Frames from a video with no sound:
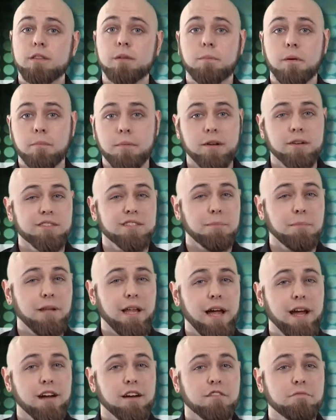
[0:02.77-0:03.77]
the premier
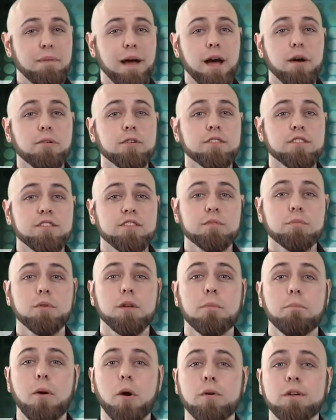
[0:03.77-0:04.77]
supplier of power system
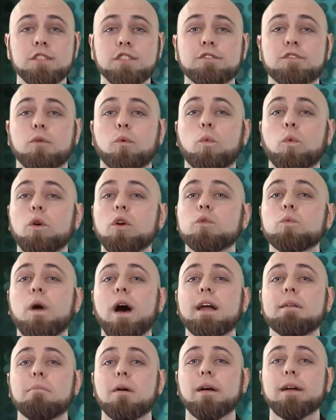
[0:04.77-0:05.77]
components for
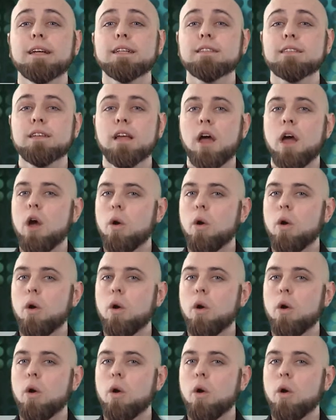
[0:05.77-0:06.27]
worldwide markets,